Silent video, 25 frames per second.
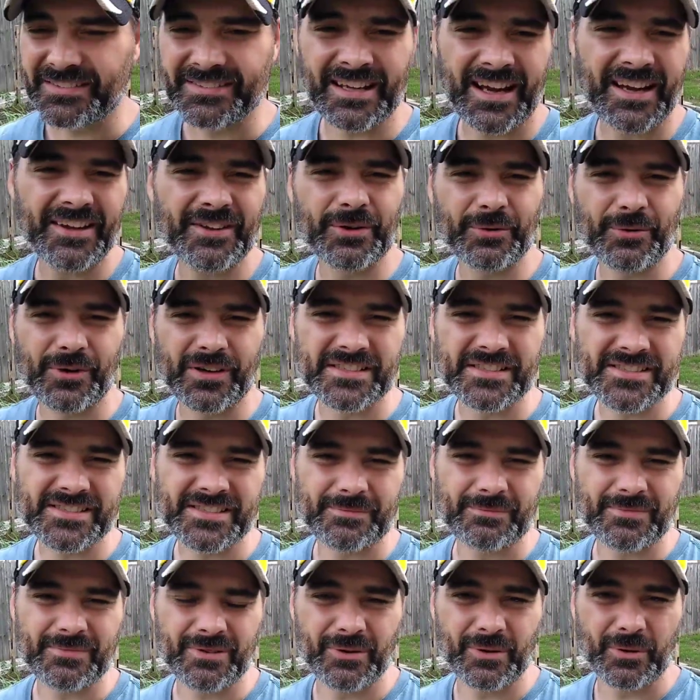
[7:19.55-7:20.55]
neither one
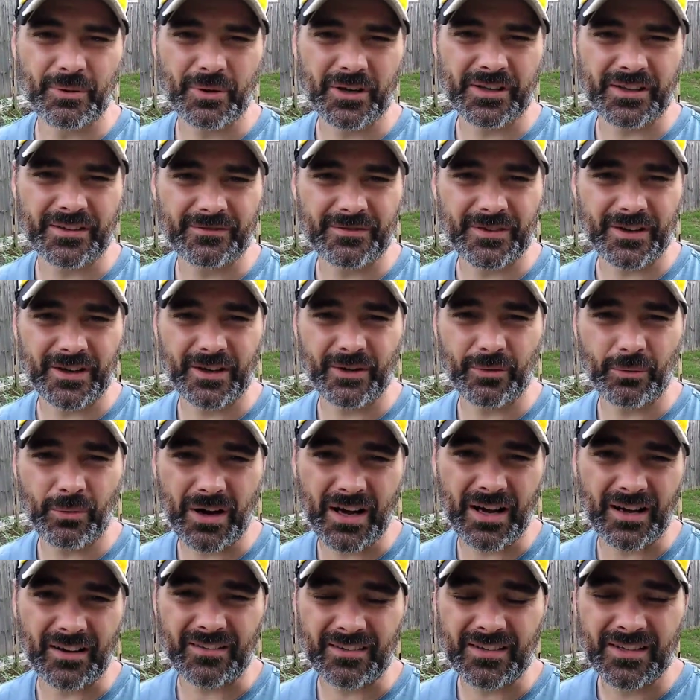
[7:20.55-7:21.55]
seemed to be working very
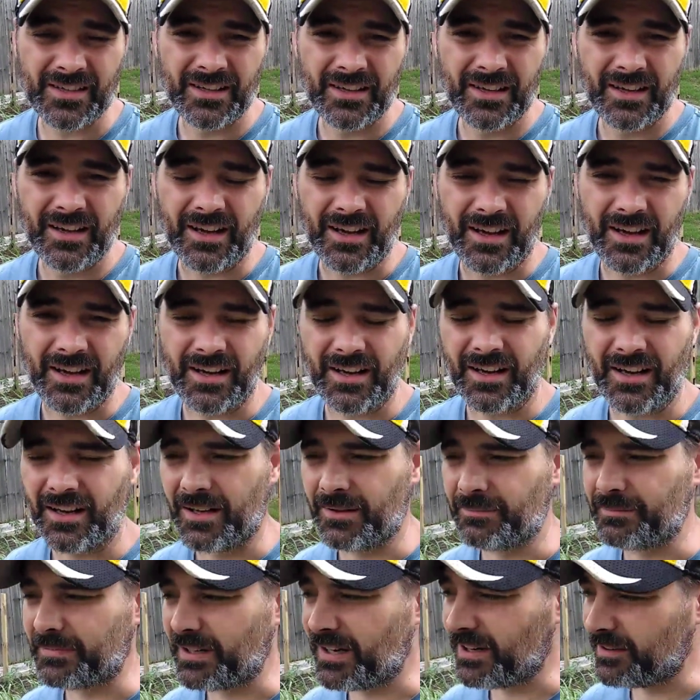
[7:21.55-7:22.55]
well.
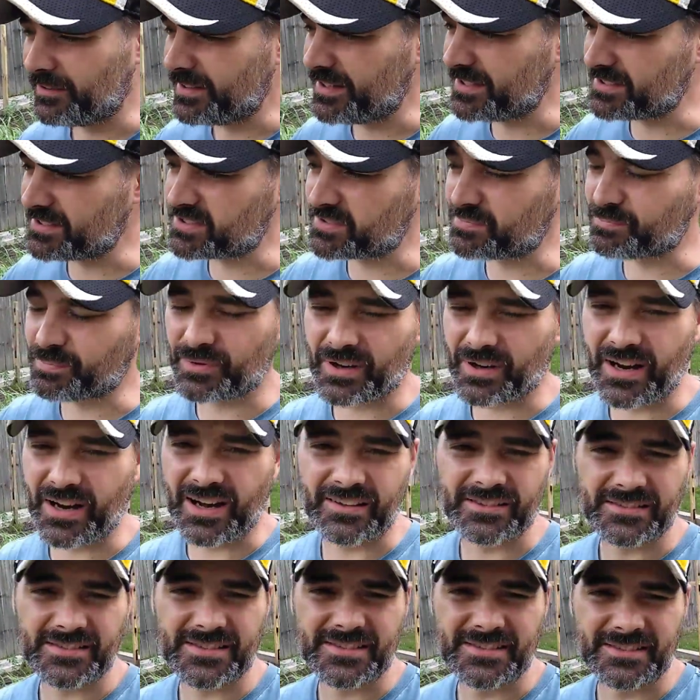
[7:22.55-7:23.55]
Um, I'll get
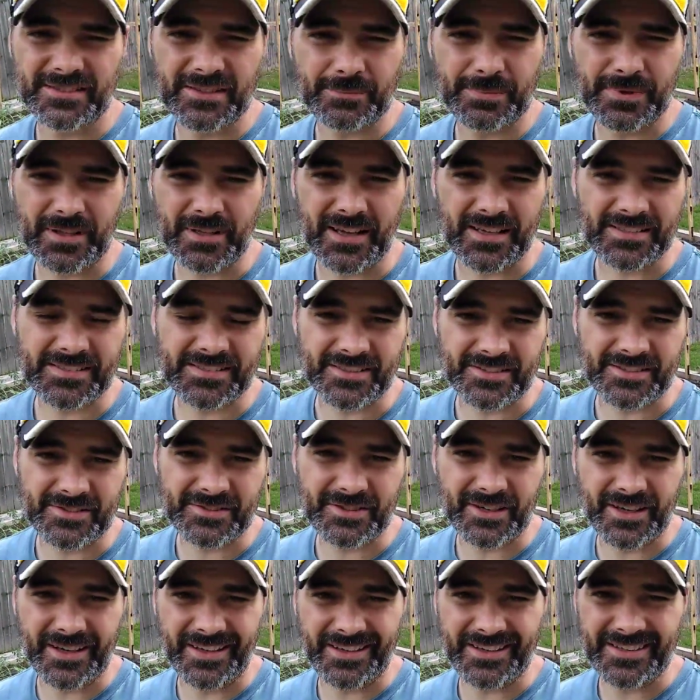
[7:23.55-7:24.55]
sprouts in the plastic
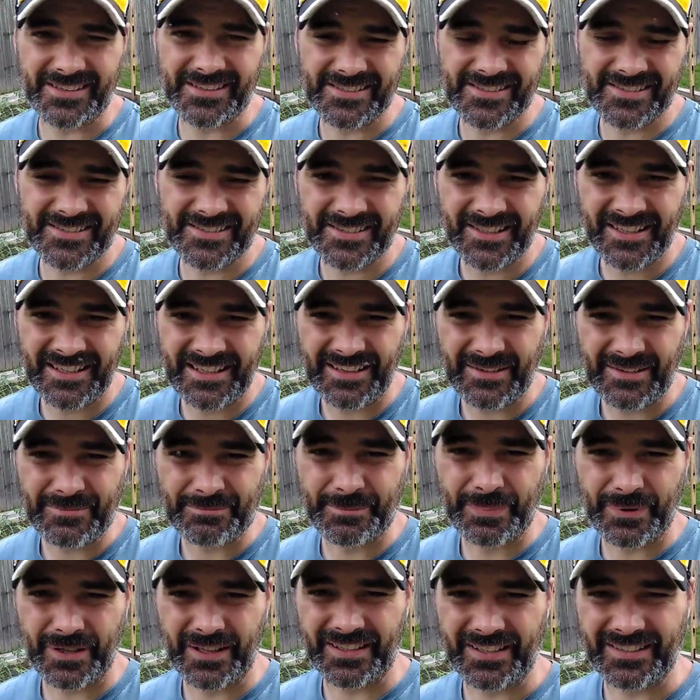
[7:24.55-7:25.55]
trays
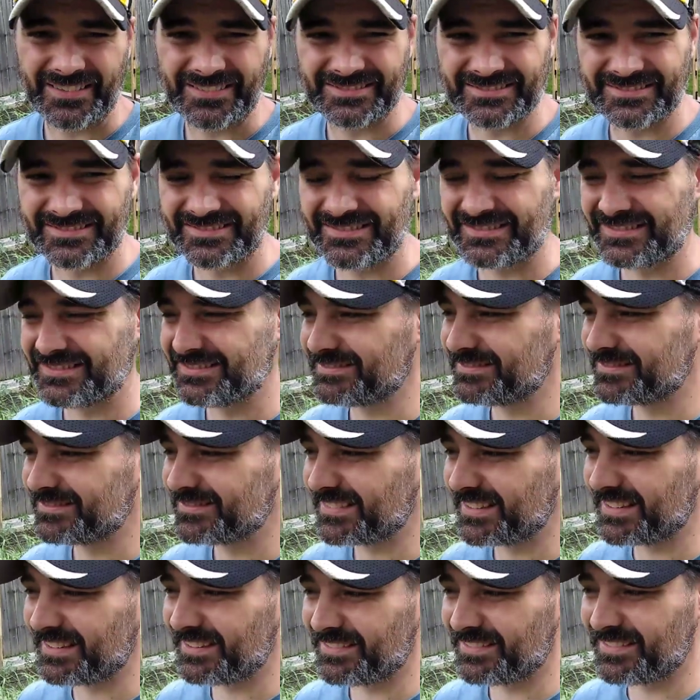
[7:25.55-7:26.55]
but
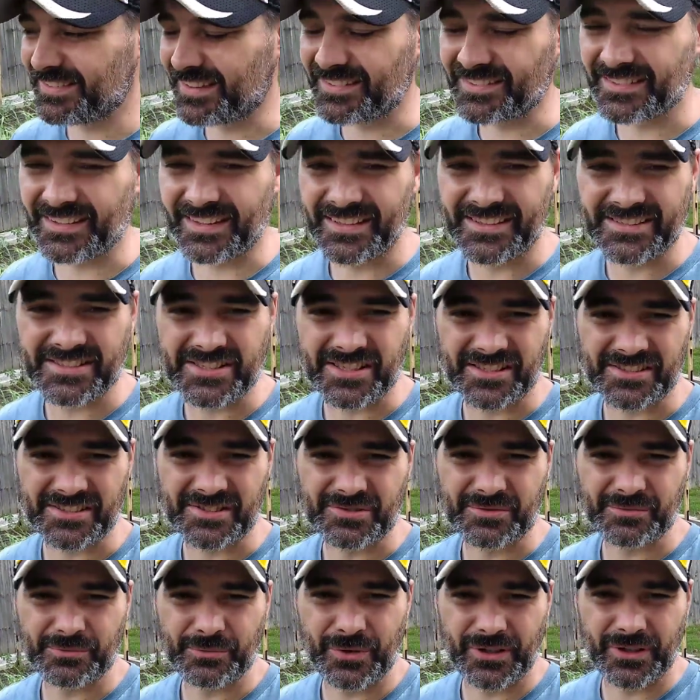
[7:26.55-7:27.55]
then they
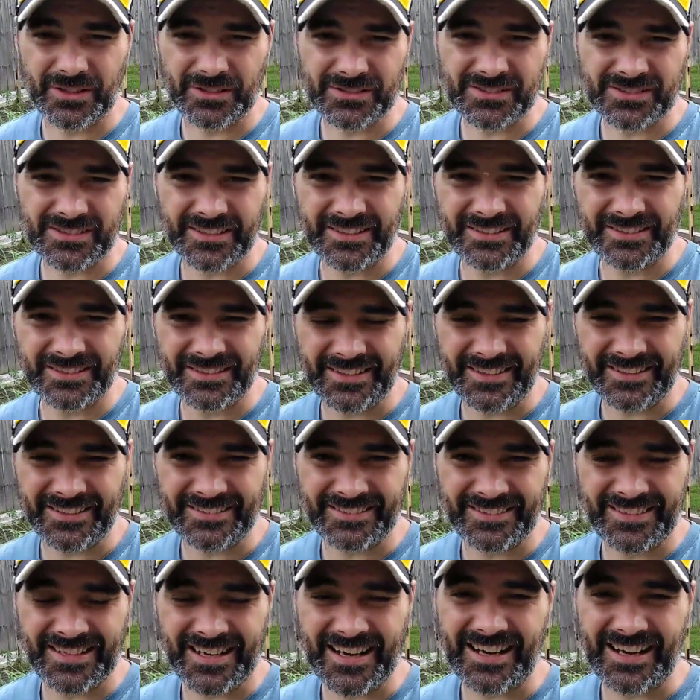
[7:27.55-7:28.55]
just wilt and,
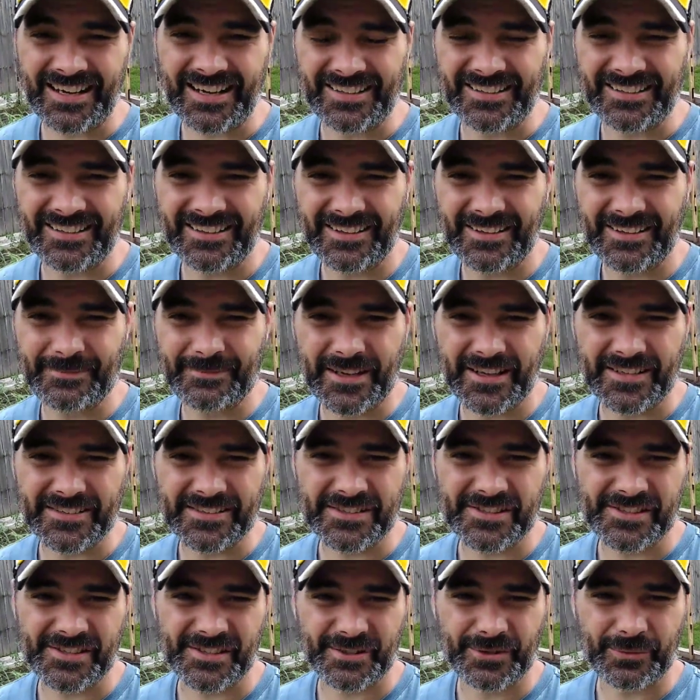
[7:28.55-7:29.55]
and die. I'm
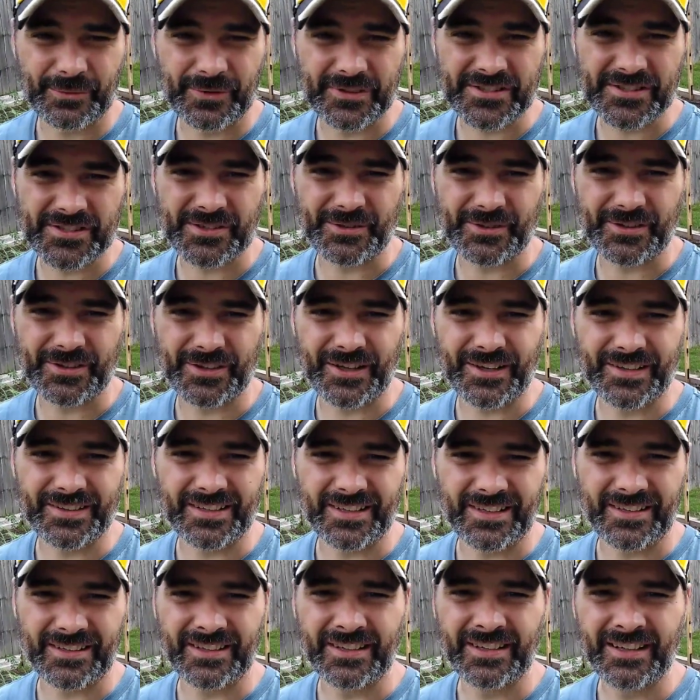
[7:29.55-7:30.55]
not sure what's going on
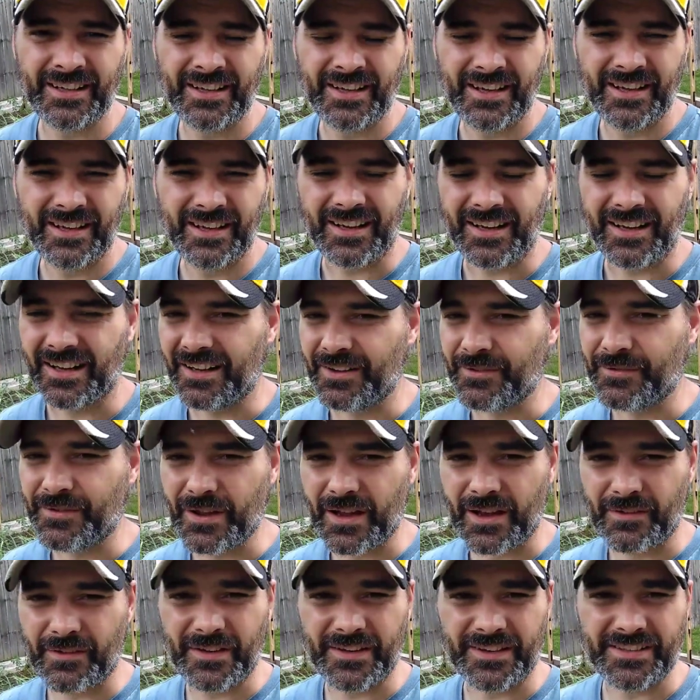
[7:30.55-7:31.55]
there. Uh, if
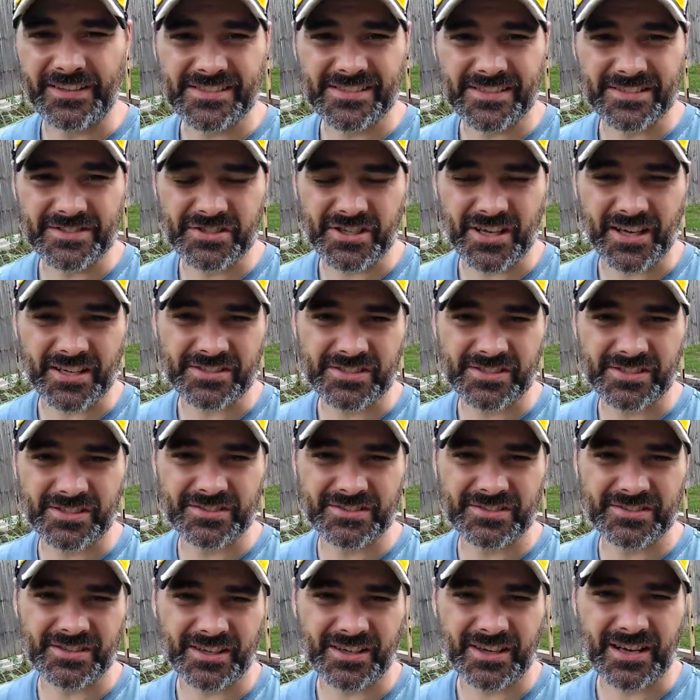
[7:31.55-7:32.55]
you have any
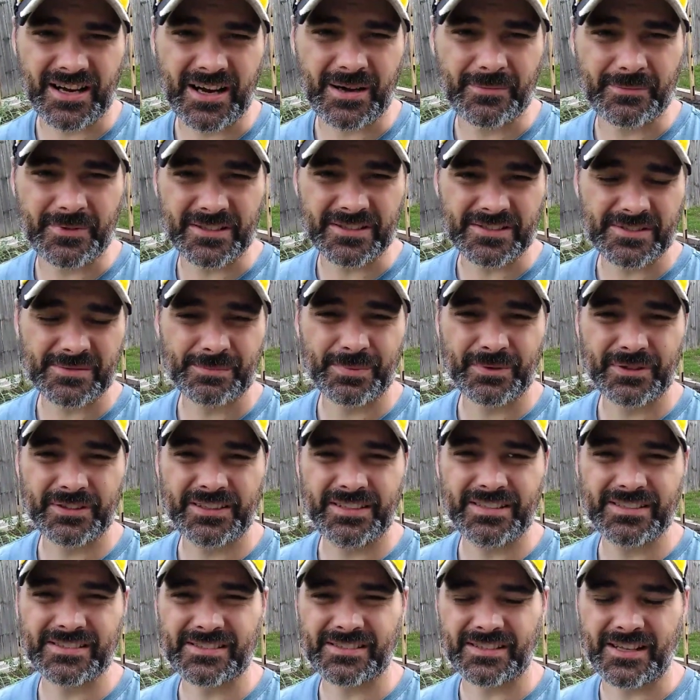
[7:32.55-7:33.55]
suggestions or comments,
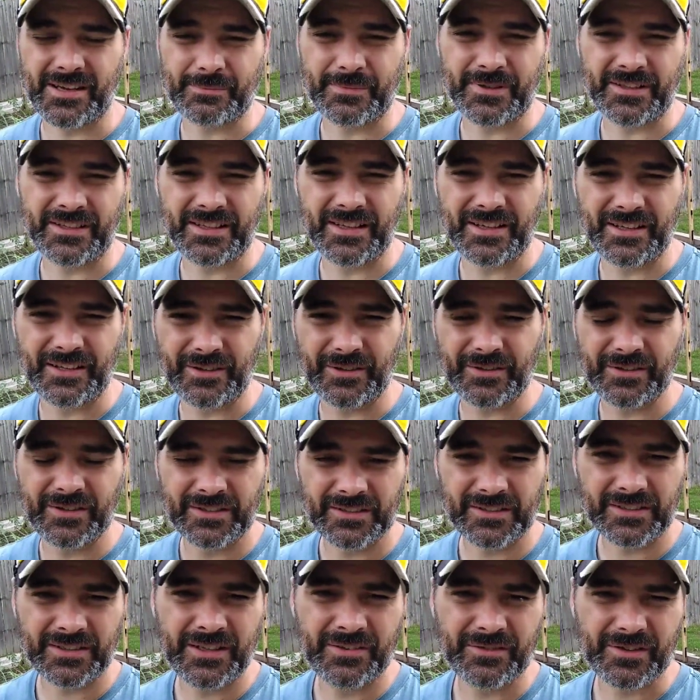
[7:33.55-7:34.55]
please let me know.
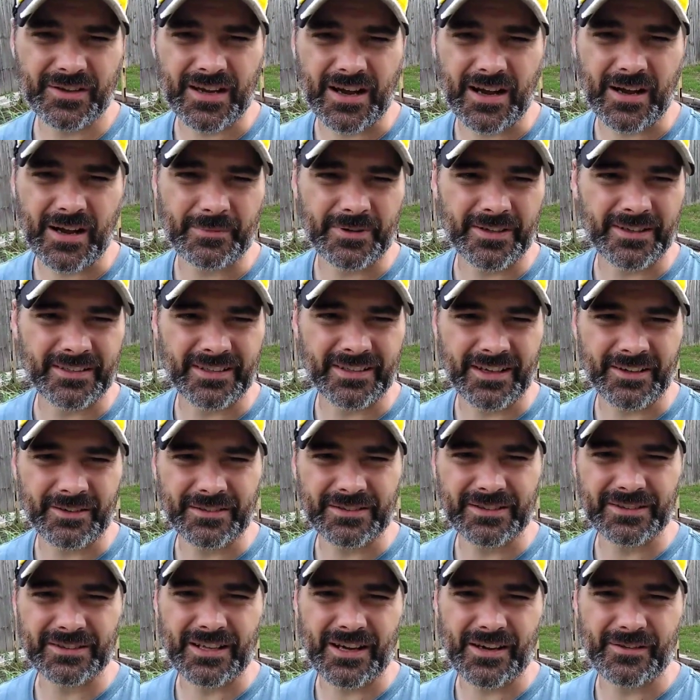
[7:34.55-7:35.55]
Leave a comment. I
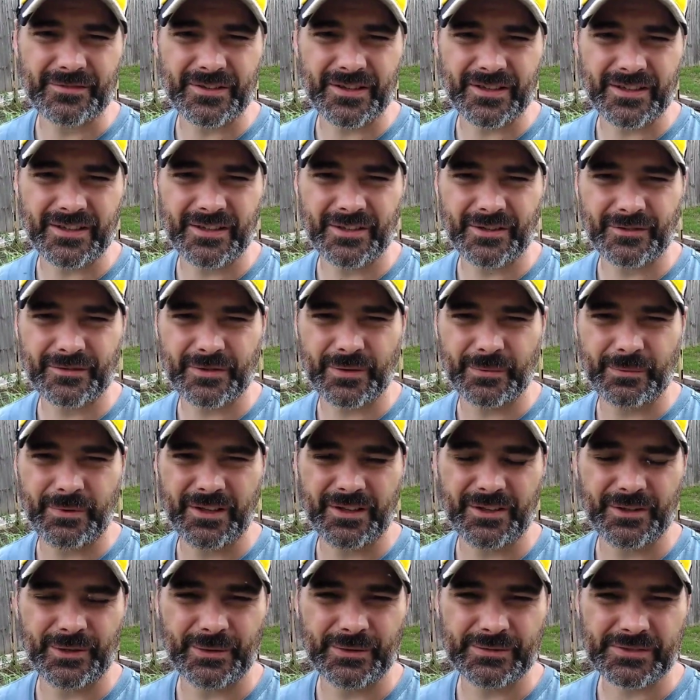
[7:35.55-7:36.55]
would love to hear from
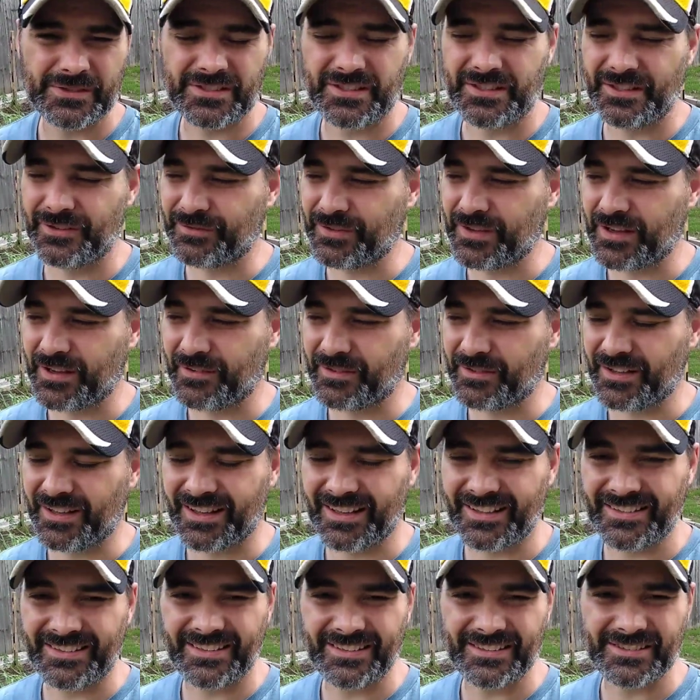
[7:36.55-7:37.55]
you. See if you have
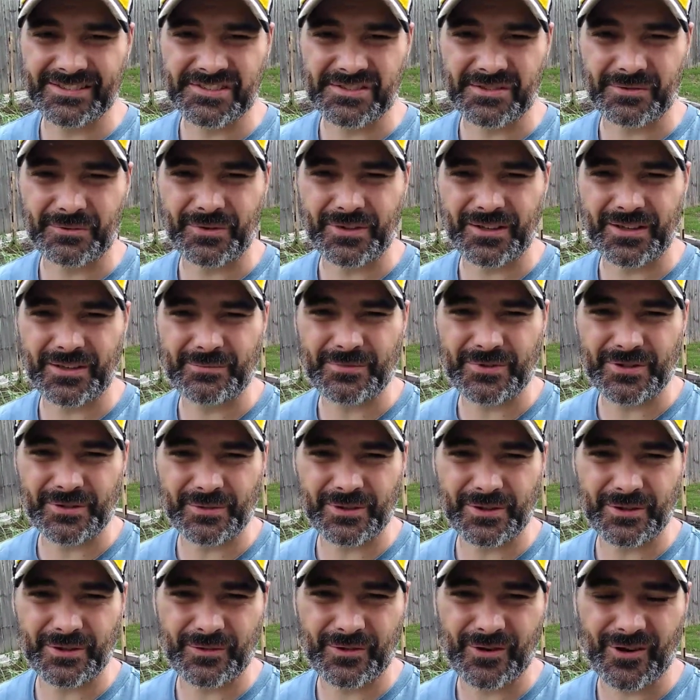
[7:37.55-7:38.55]
any ideas on what I'm
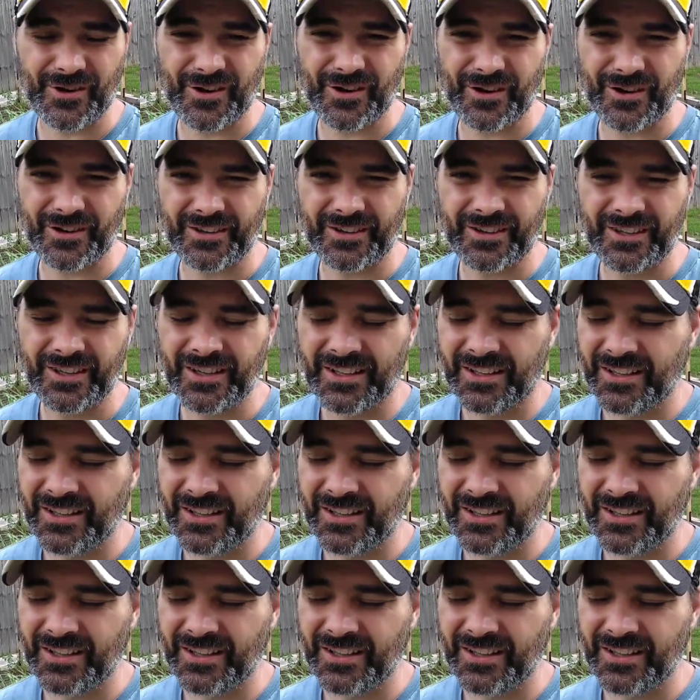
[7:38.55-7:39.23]
doing wrong